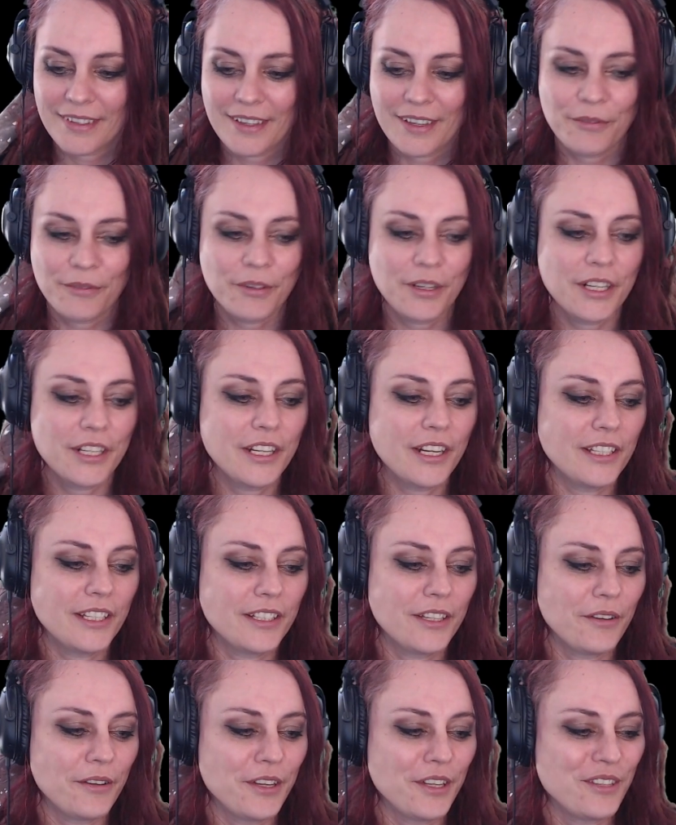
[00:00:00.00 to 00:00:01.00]
We're not
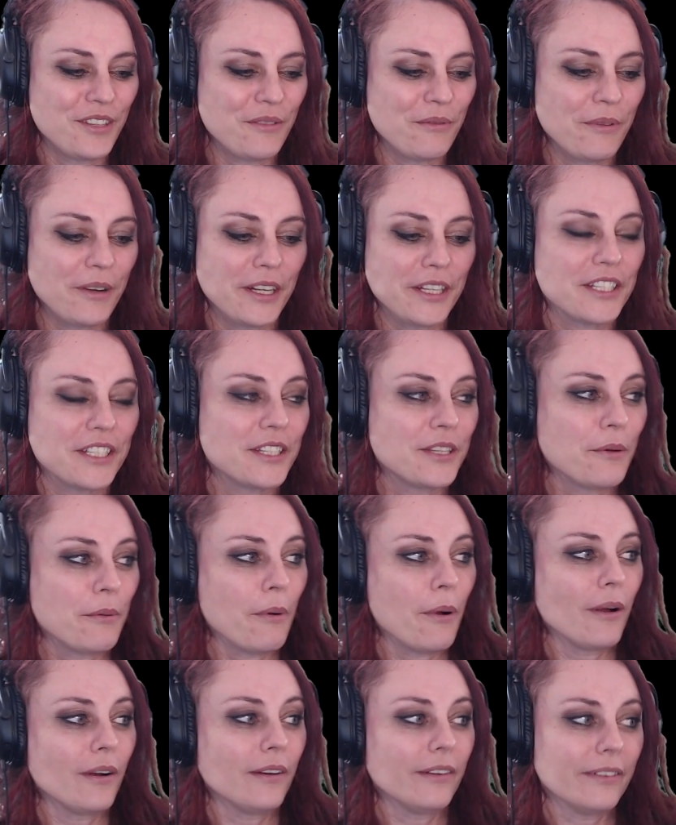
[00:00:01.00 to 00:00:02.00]
going to watch the
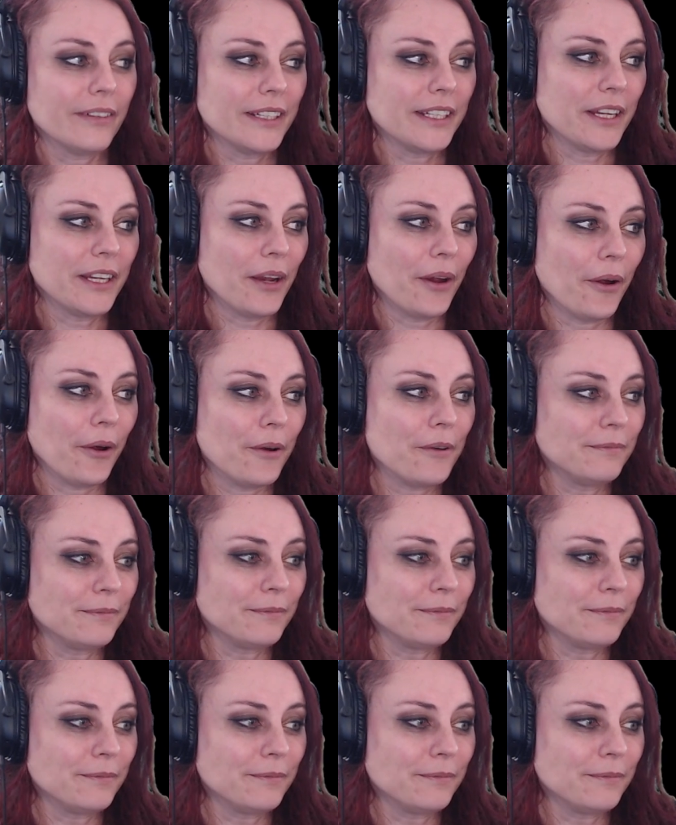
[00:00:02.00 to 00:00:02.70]
whole video